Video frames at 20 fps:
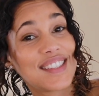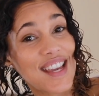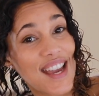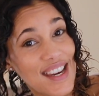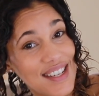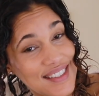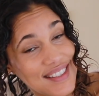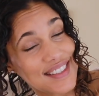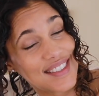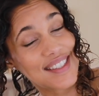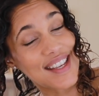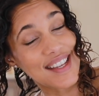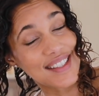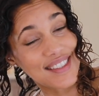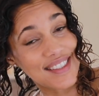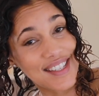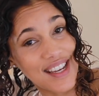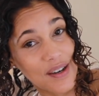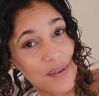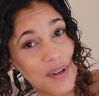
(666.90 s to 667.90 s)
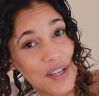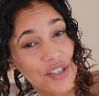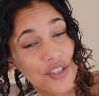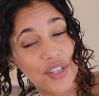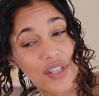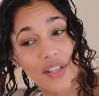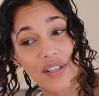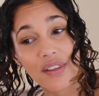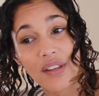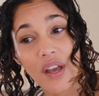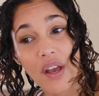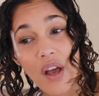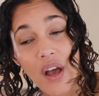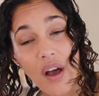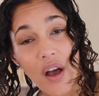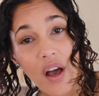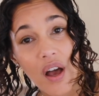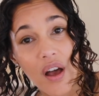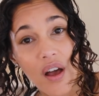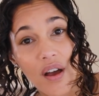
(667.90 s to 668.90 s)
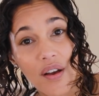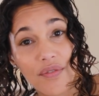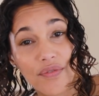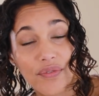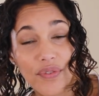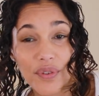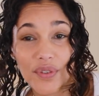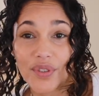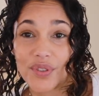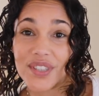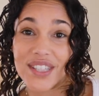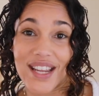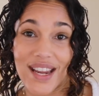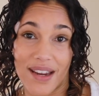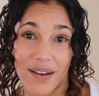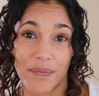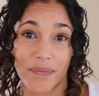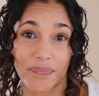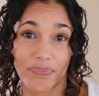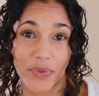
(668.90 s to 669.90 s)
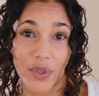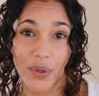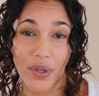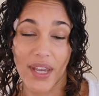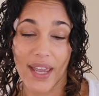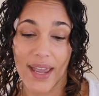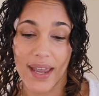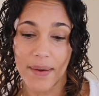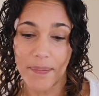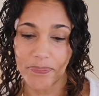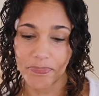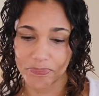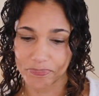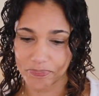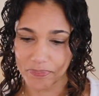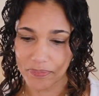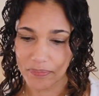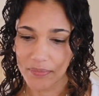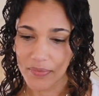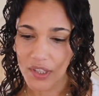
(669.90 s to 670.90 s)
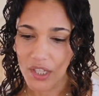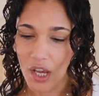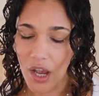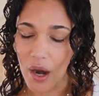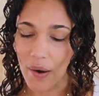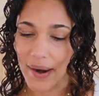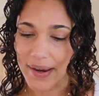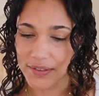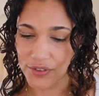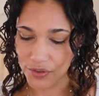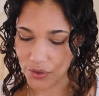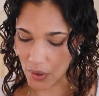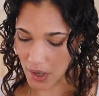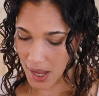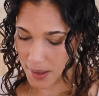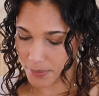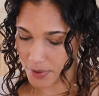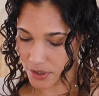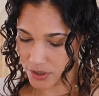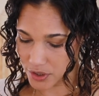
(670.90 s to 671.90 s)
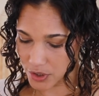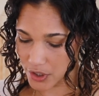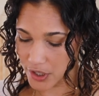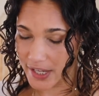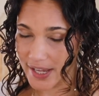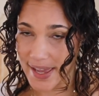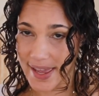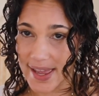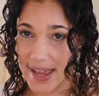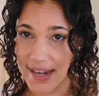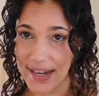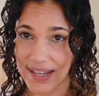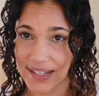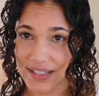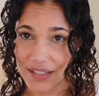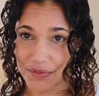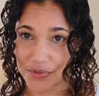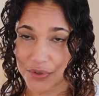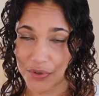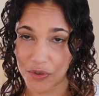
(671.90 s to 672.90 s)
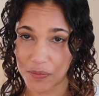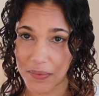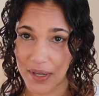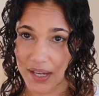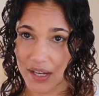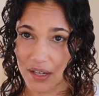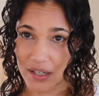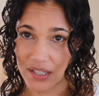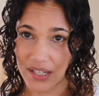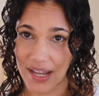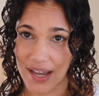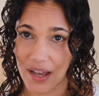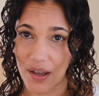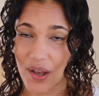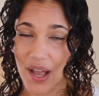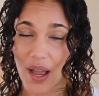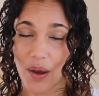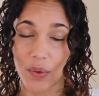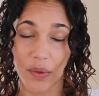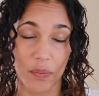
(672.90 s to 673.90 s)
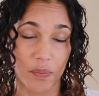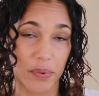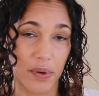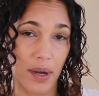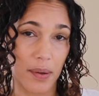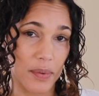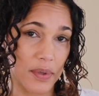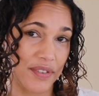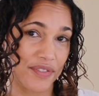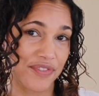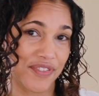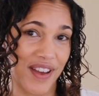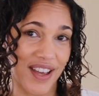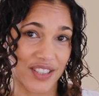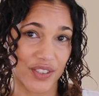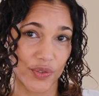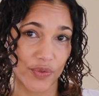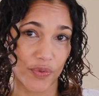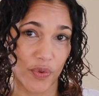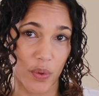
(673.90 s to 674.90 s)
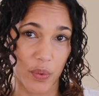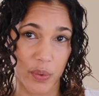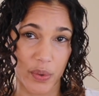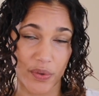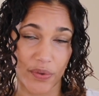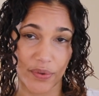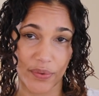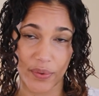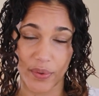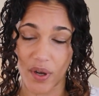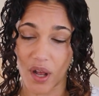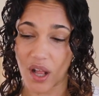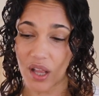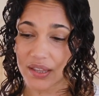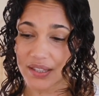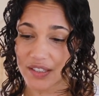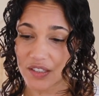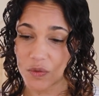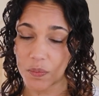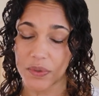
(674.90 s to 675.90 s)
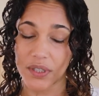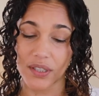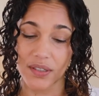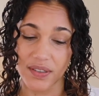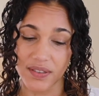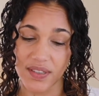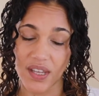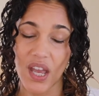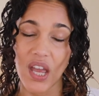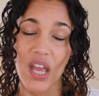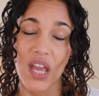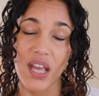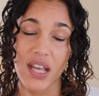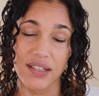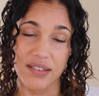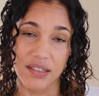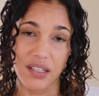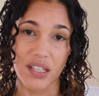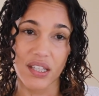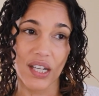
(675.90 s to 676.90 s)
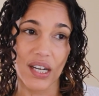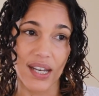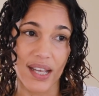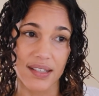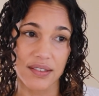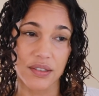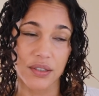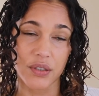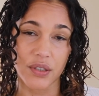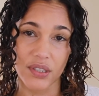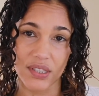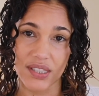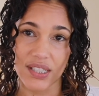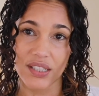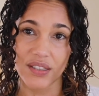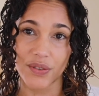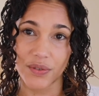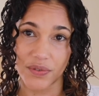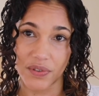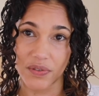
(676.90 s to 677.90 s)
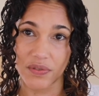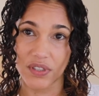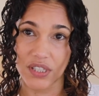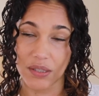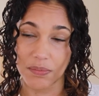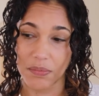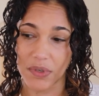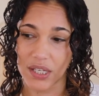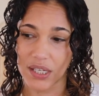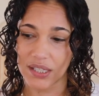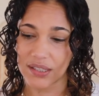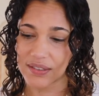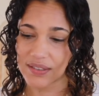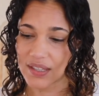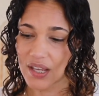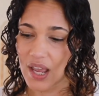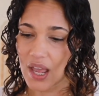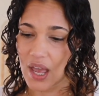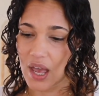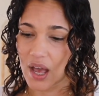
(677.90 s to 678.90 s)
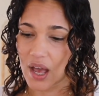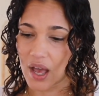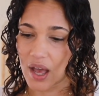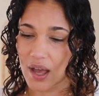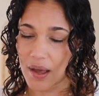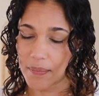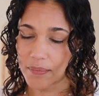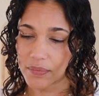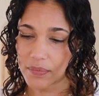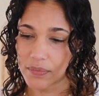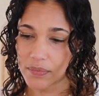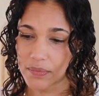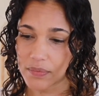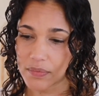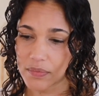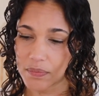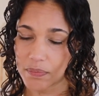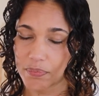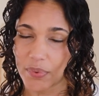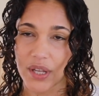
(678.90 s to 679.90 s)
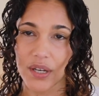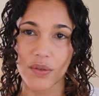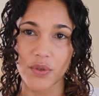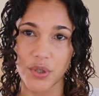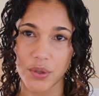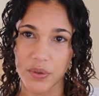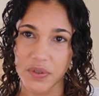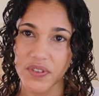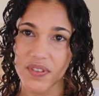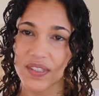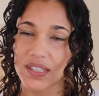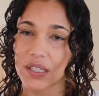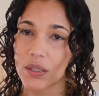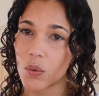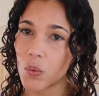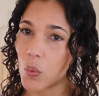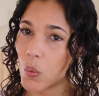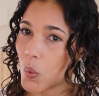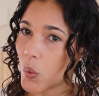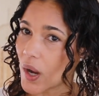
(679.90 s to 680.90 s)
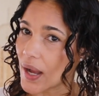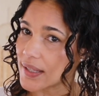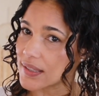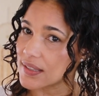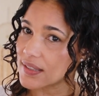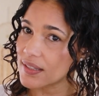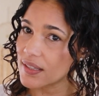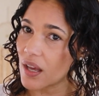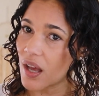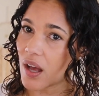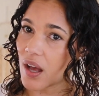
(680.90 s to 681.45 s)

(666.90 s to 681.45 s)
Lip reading: that direction for the day. Okay. All right, so I'm going to go ahead and diffuse my hair now. I will probably fast forward through all this because it's going to last a good 10 to 15 minutes. But you'll see what